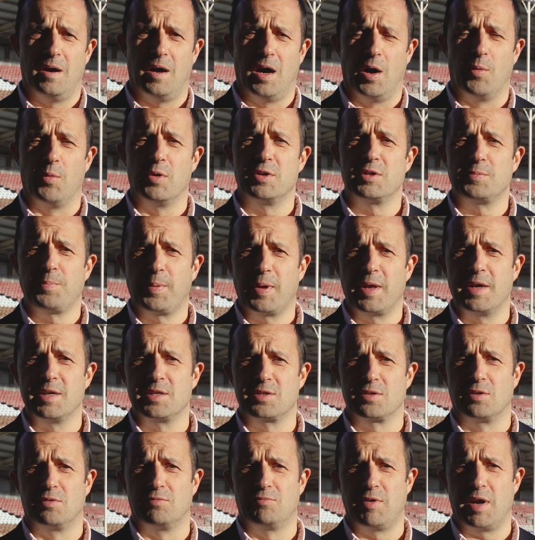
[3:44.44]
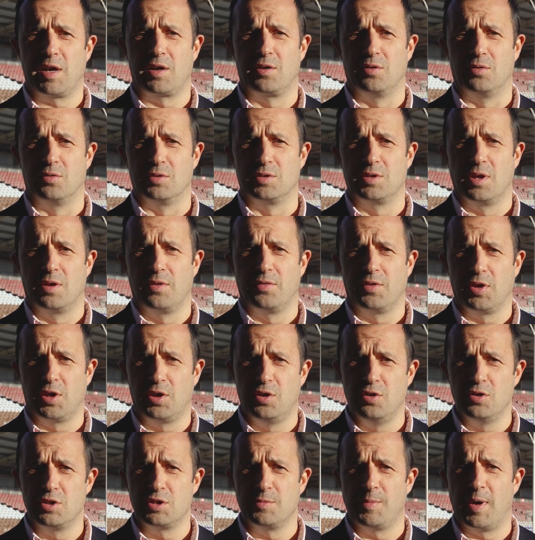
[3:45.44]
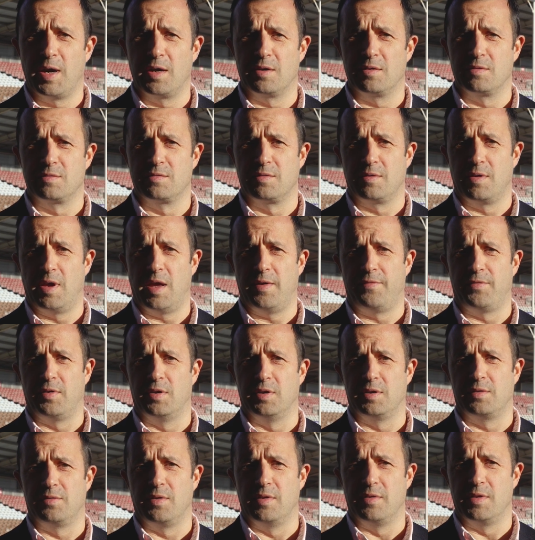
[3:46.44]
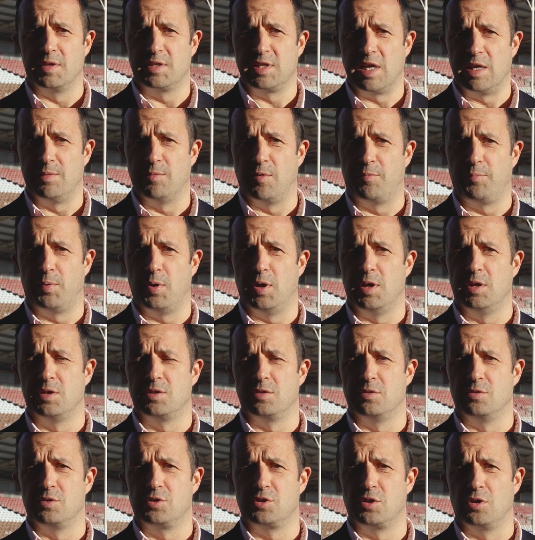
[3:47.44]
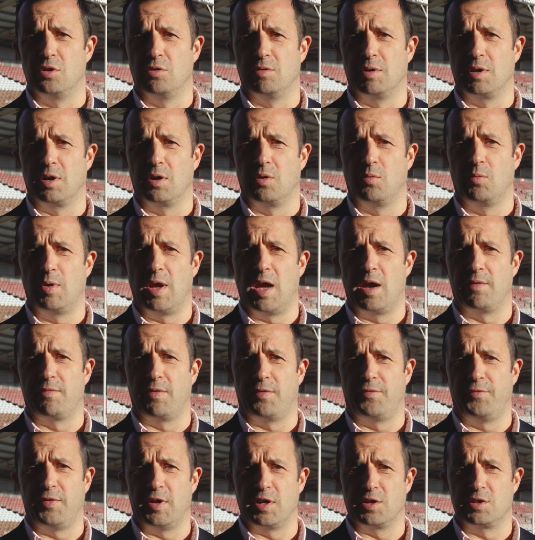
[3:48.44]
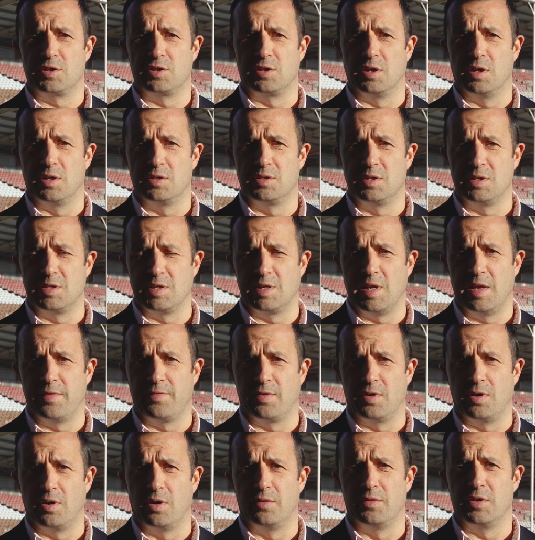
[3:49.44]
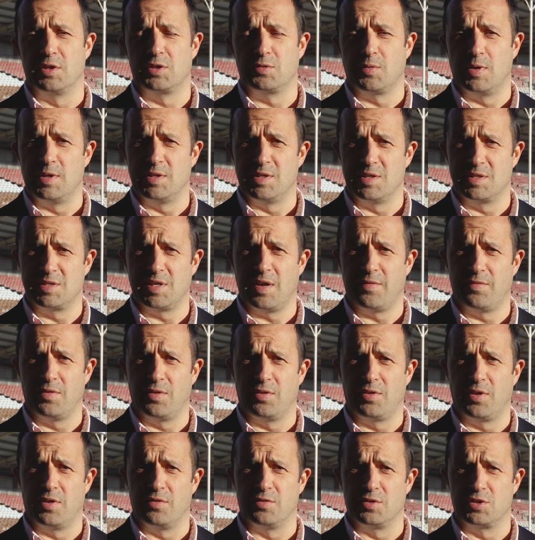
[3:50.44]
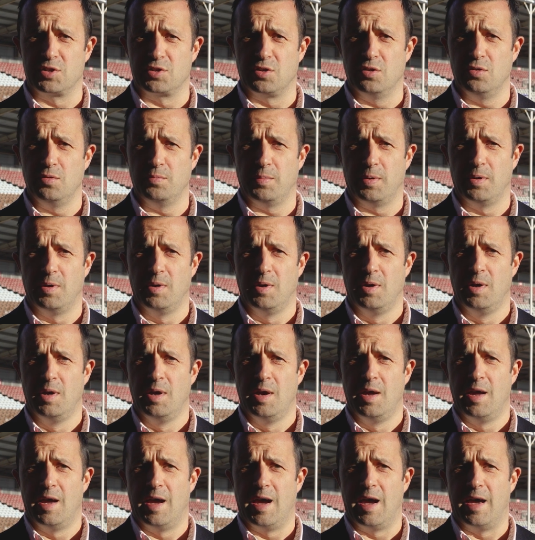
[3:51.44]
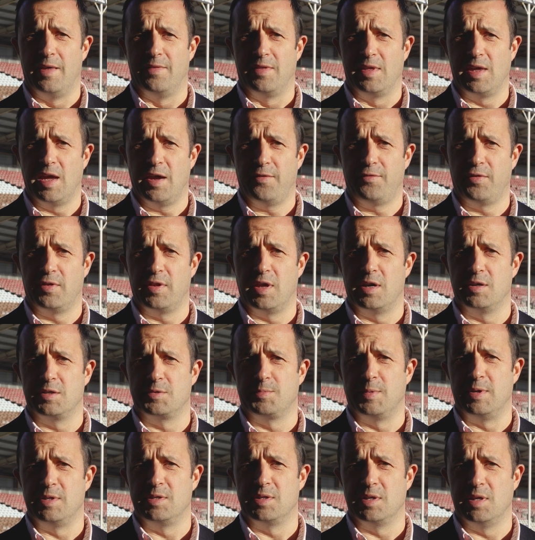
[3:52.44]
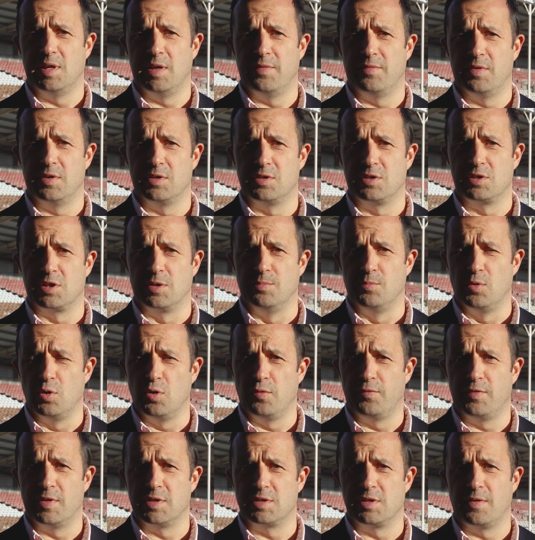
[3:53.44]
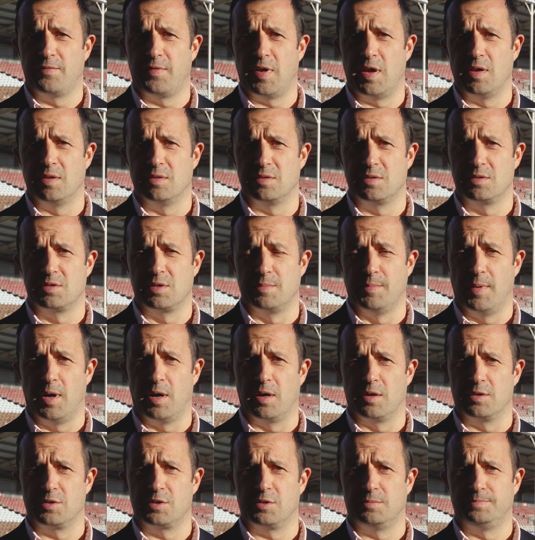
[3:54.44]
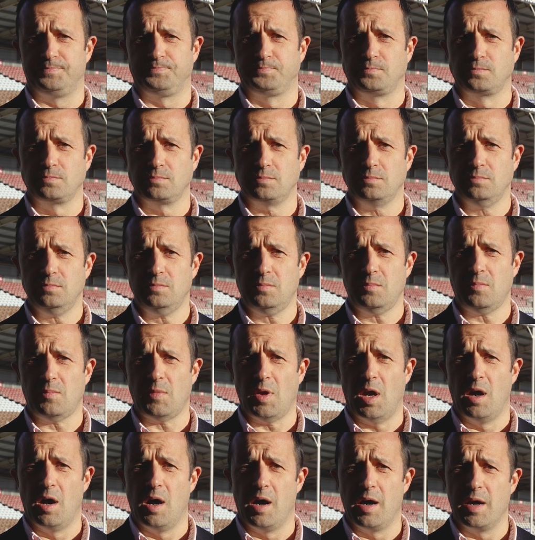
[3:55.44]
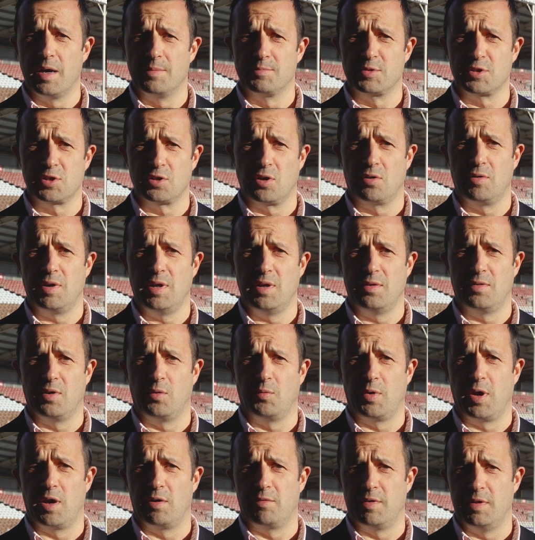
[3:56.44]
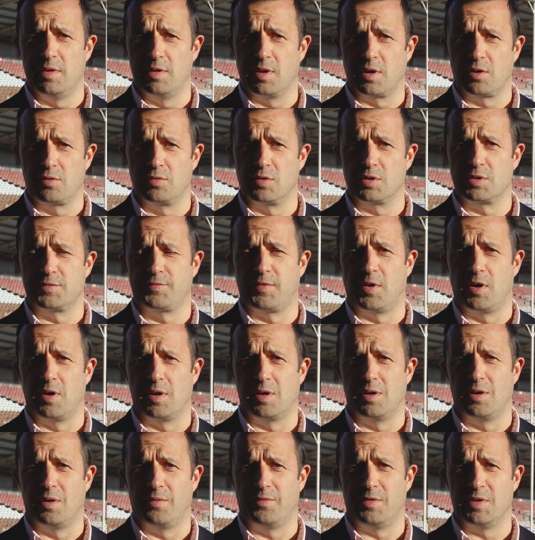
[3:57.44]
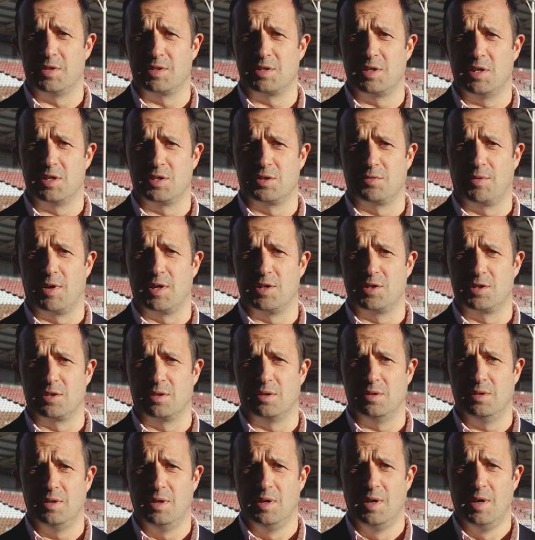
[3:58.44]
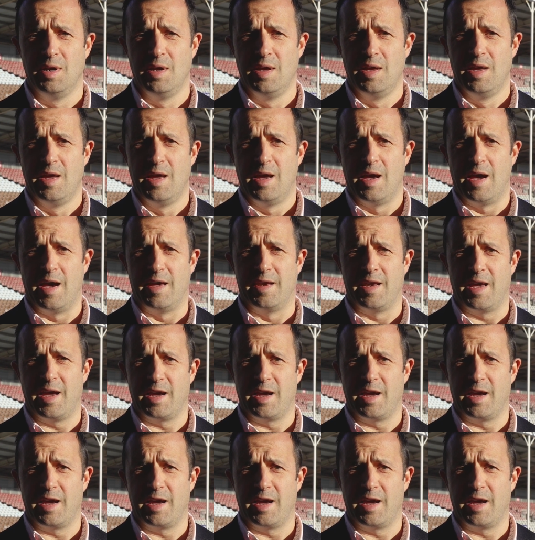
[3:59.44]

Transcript: I want to place on record the huge amount of effort that the team have put into ensuring we have a fixture to deliver on the 27th at the Stoop, and the effort that has been delivered to move this event to March. I am sorry that we are in the crossfire of this situation, and